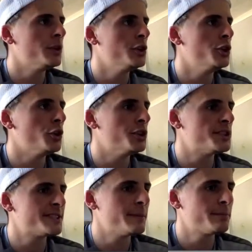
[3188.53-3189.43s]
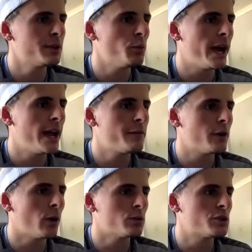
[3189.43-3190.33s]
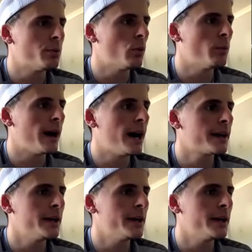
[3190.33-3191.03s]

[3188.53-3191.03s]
You know, you simply wait for gold to pull back.